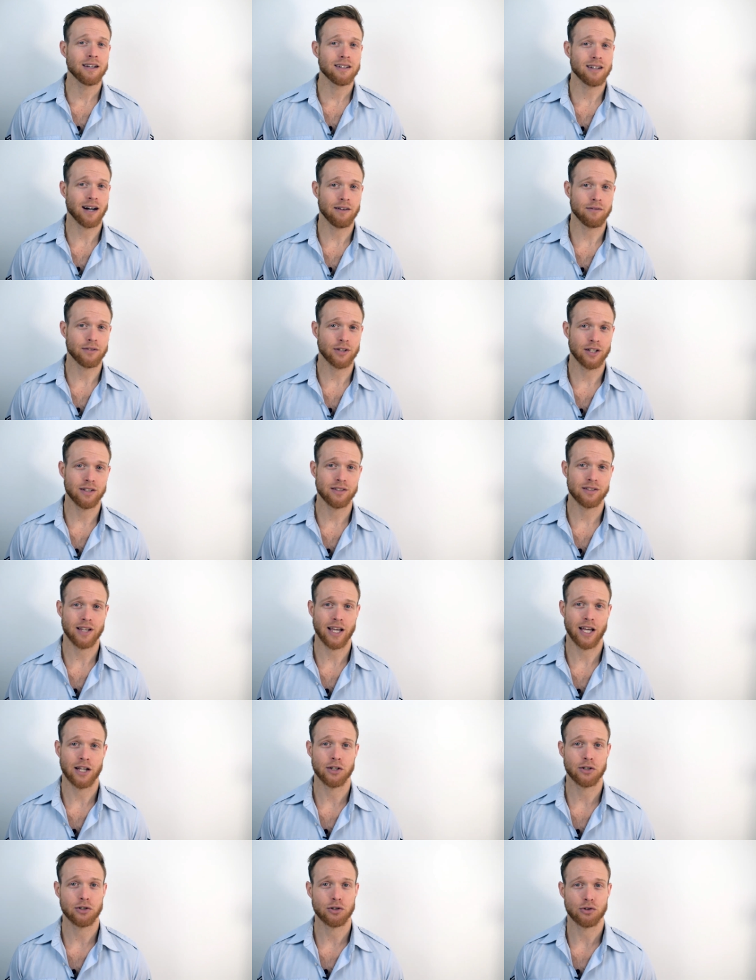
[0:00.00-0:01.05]
confidence,
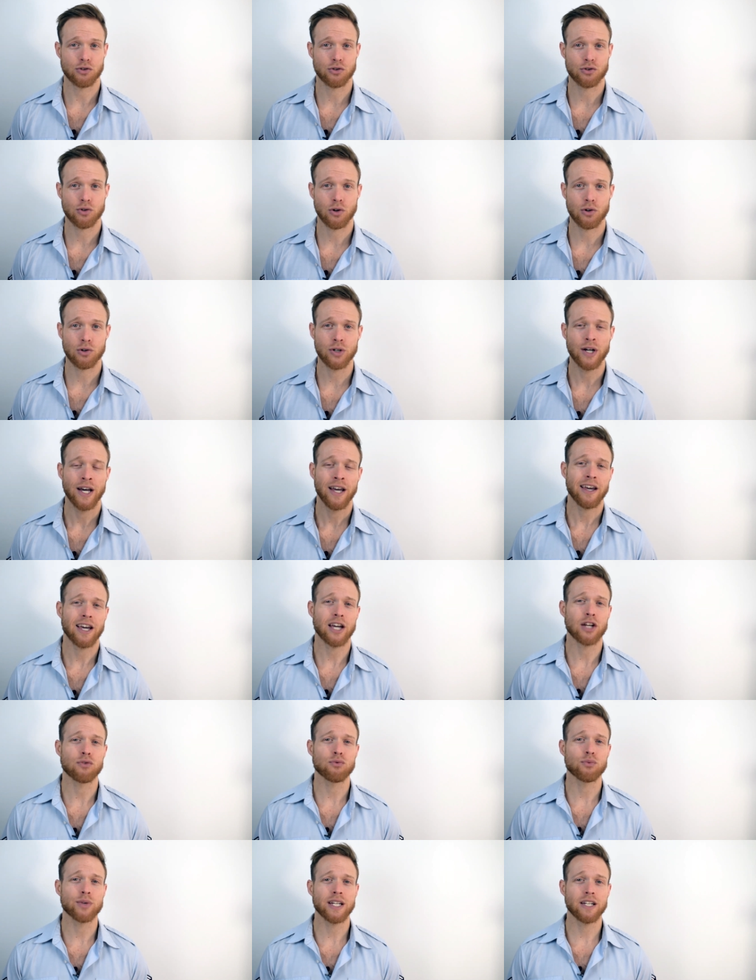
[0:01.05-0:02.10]
and control,
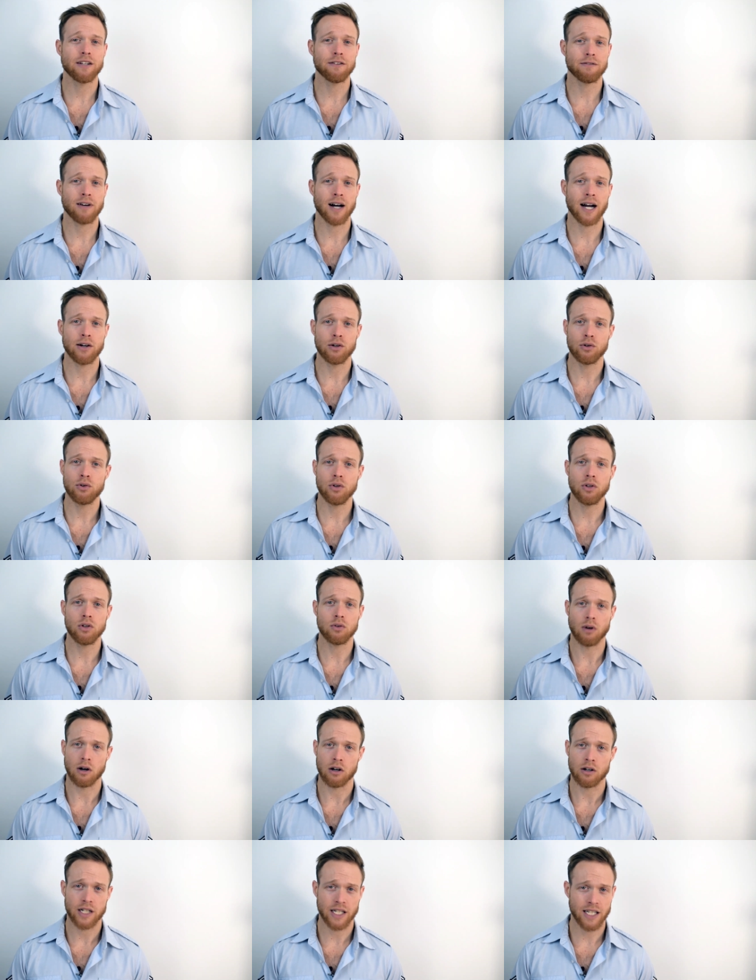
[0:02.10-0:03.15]
and redefine who you
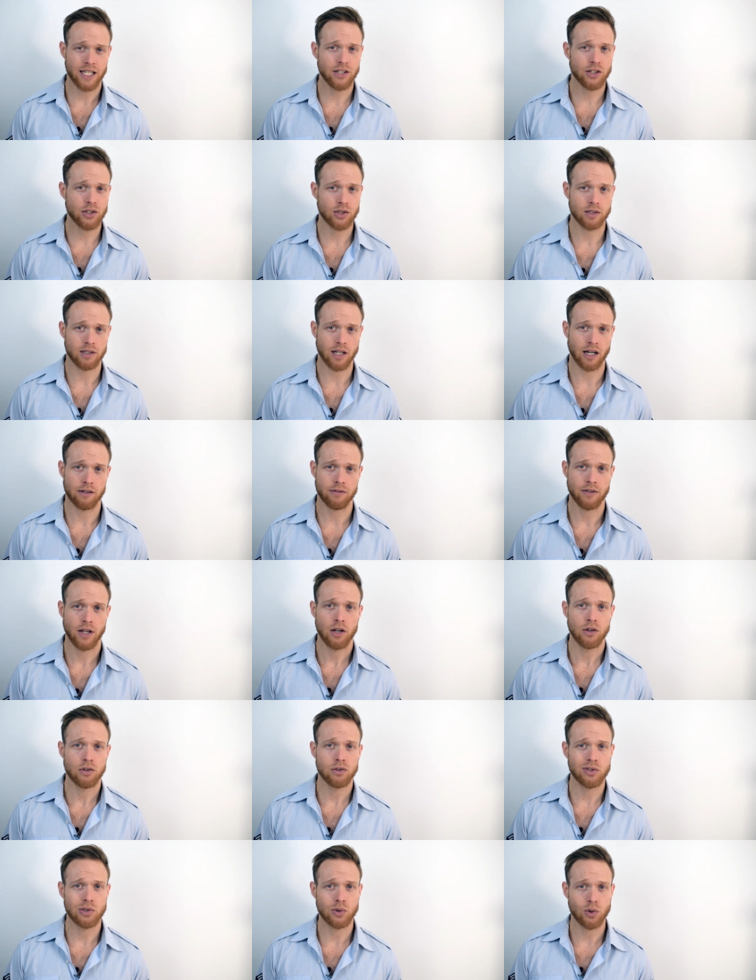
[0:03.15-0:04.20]
are in your life
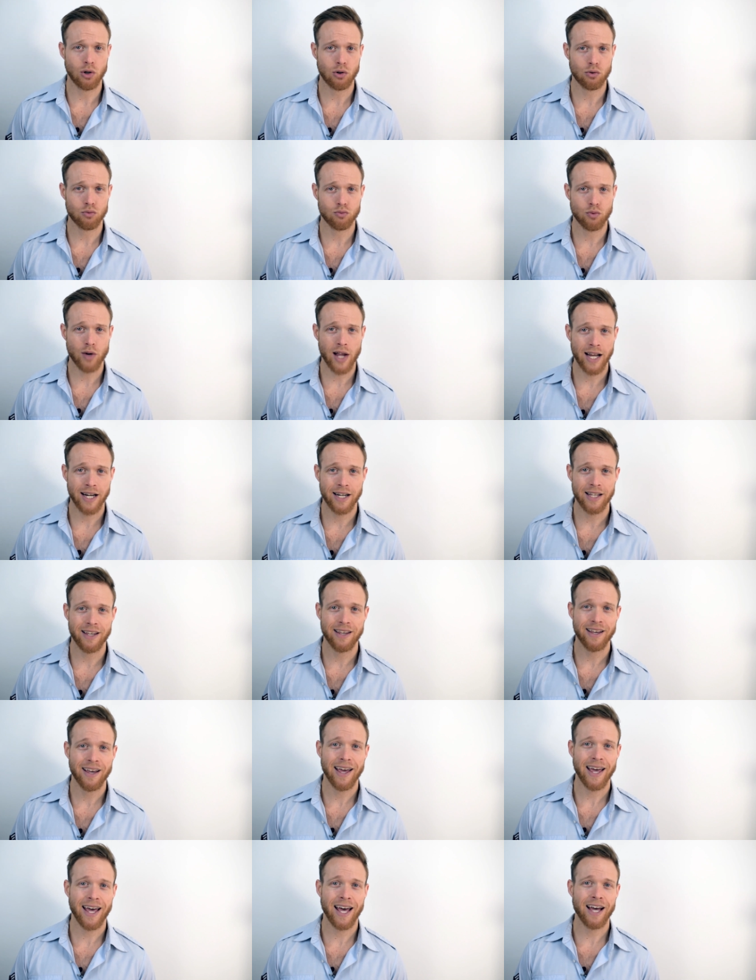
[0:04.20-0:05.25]
to already
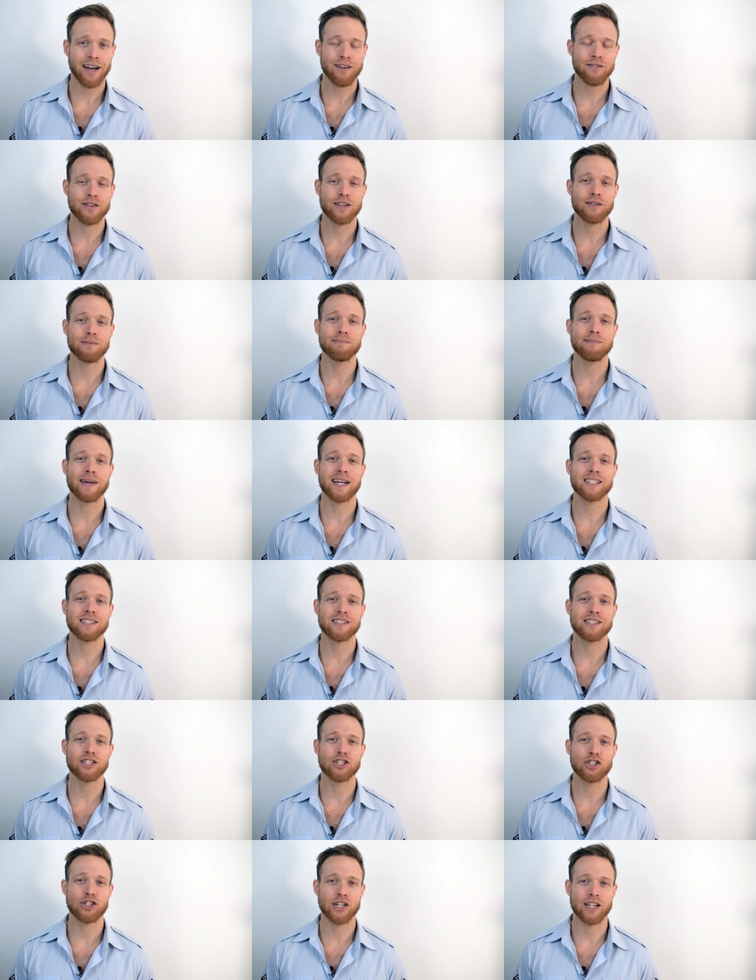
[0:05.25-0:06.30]
have the
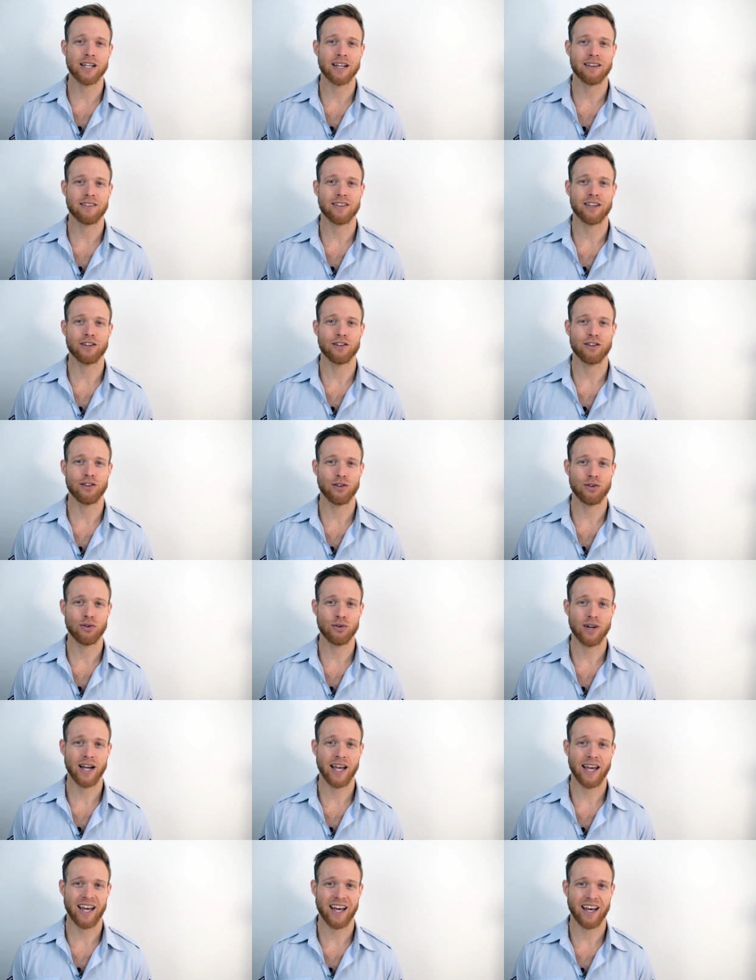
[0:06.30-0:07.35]
messaging that you
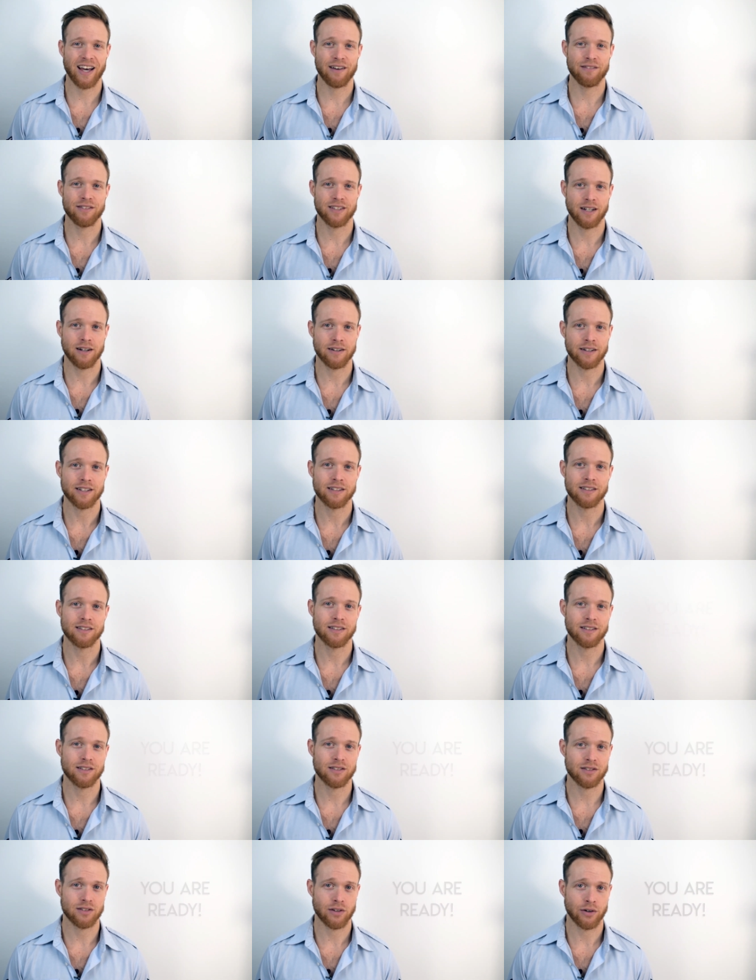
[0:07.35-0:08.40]
have gotten
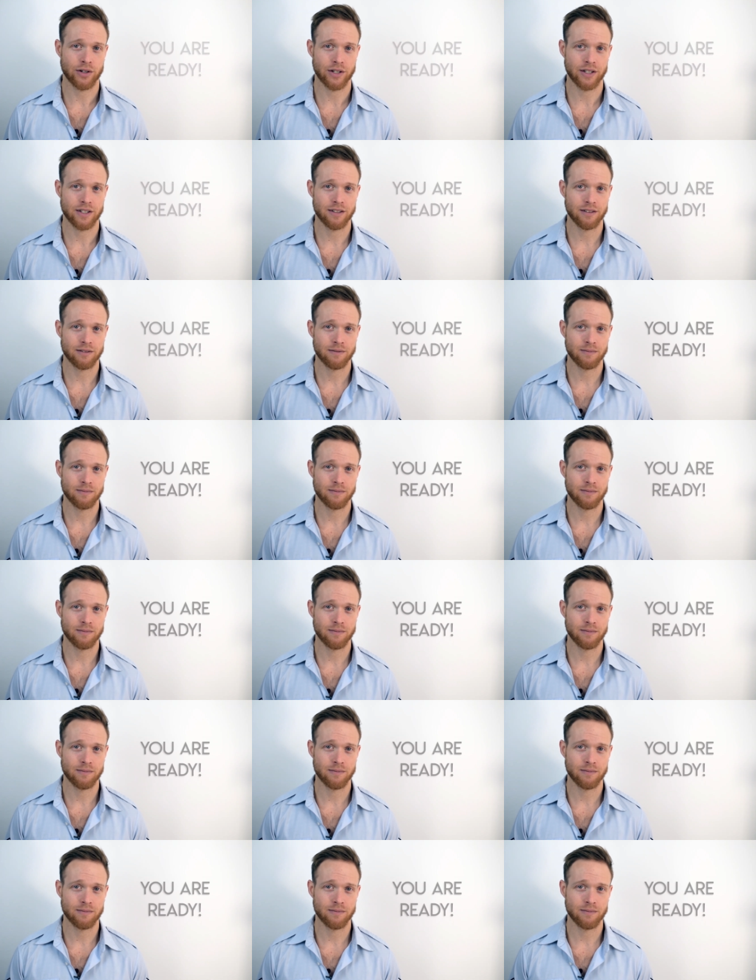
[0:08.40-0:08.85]
started?